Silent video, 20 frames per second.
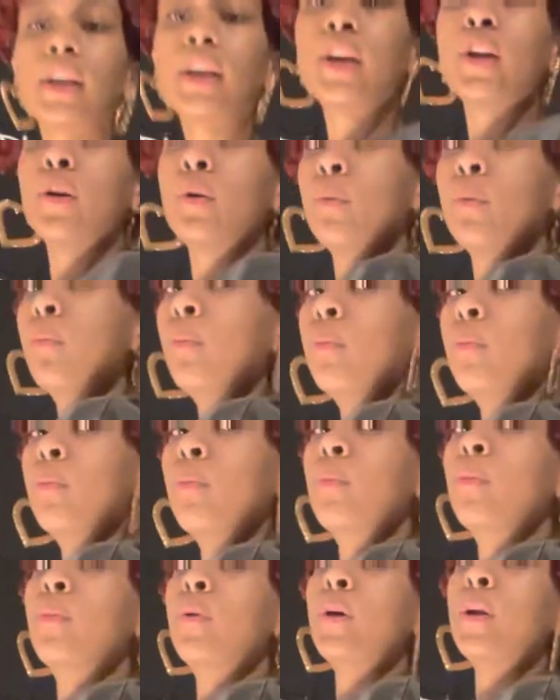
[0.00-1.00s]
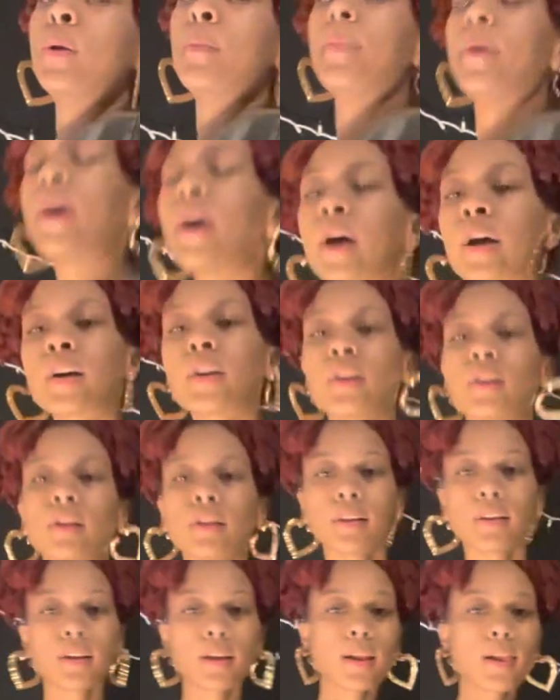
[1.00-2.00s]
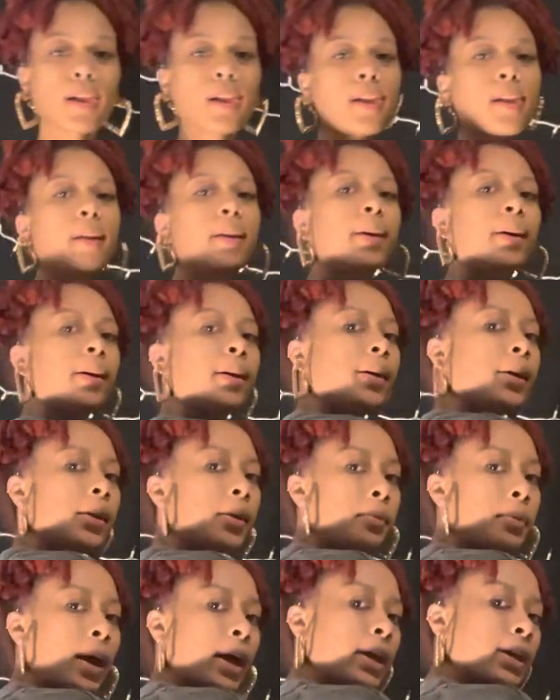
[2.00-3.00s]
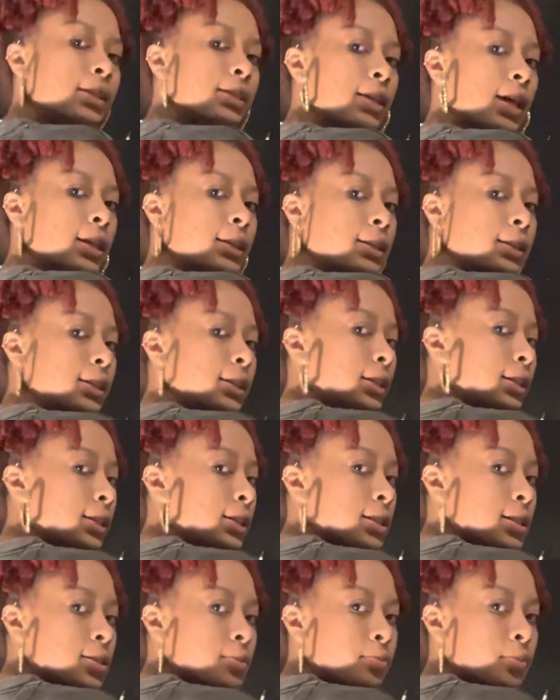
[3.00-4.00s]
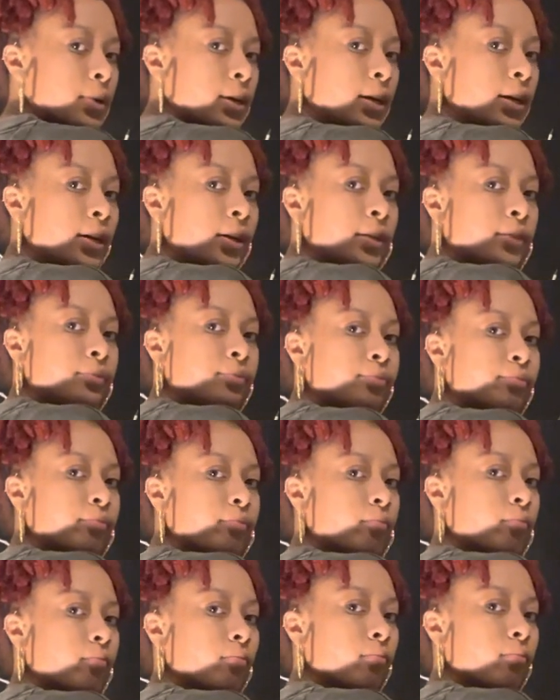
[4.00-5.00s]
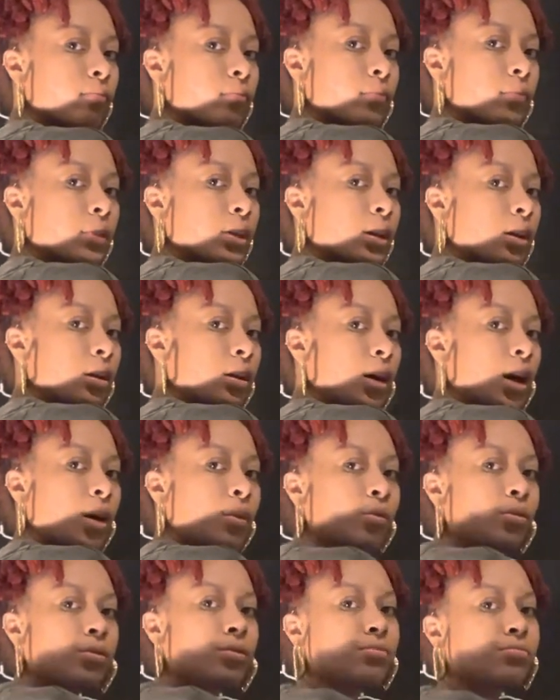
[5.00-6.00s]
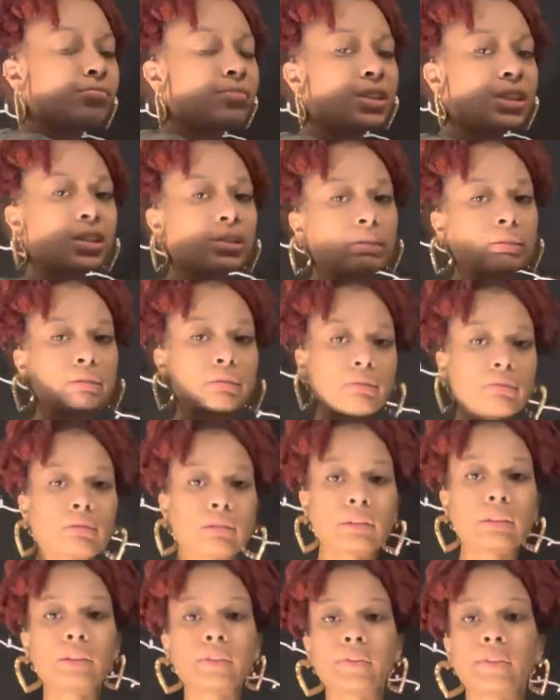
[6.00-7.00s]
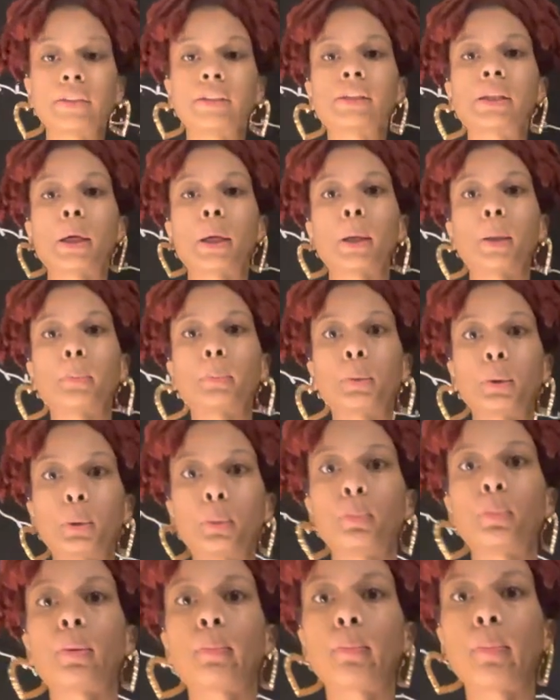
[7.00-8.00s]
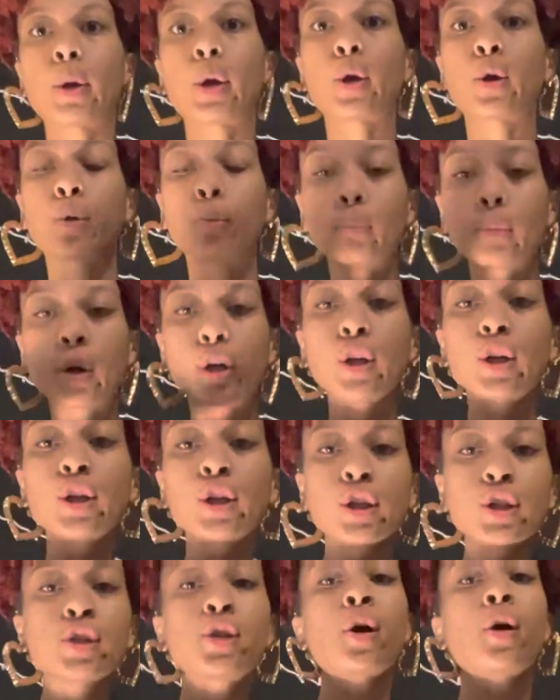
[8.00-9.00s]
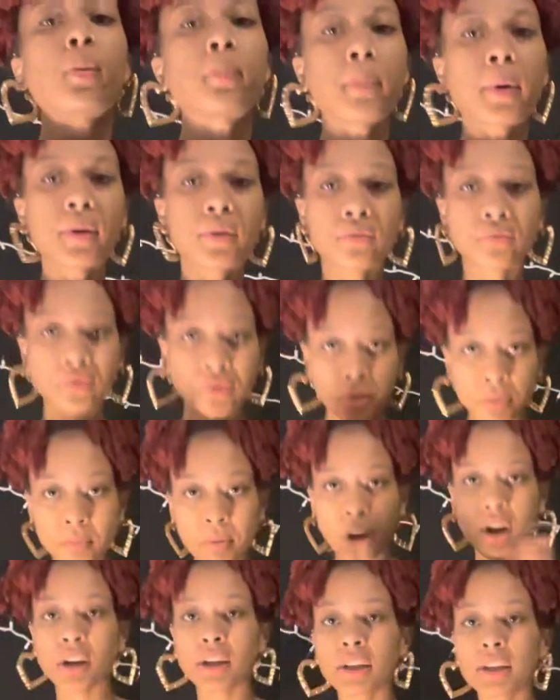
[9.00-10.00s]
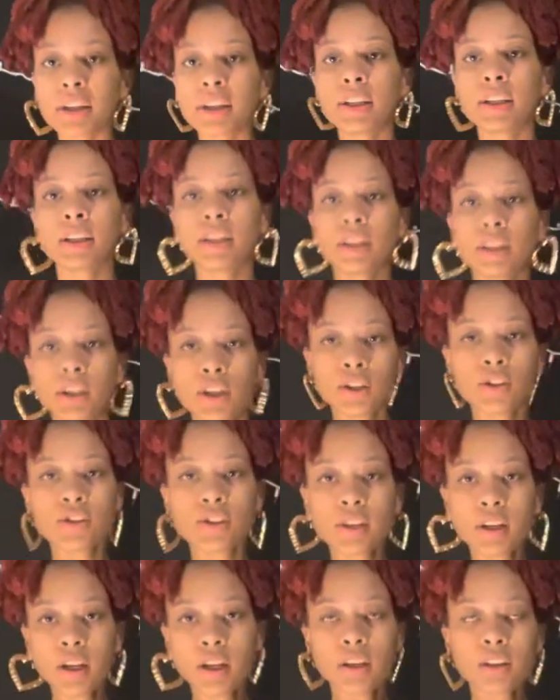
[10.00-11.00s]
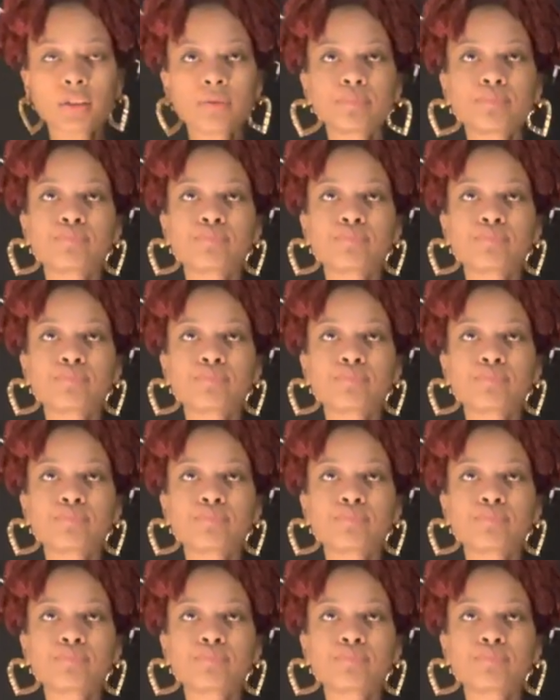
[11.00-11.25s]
in the in the back. the back is like this, but I will, you know, fix that up a little bit better. But it's all about the front part. So yeah,